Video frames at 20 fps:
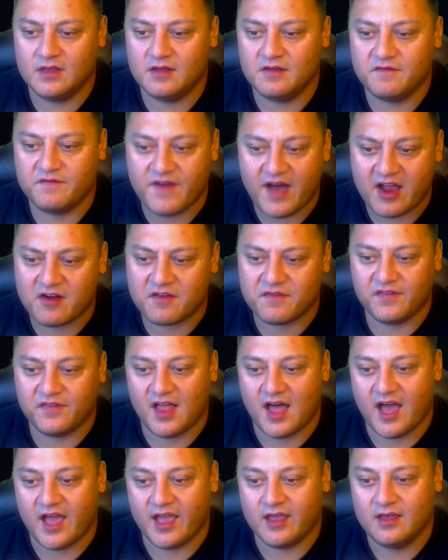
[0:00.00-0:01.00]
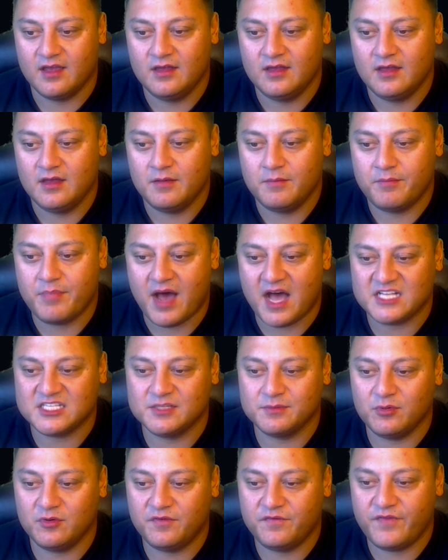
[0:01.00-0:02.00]
Firefly,
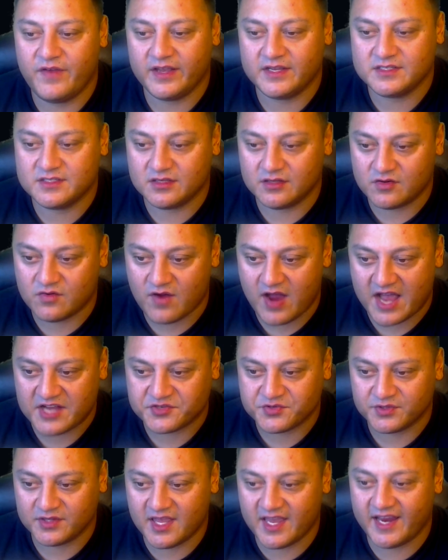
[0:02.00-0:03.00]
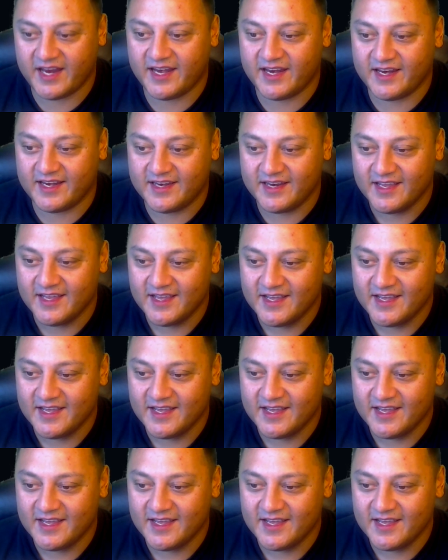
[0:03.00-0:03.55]
possible fix to crash related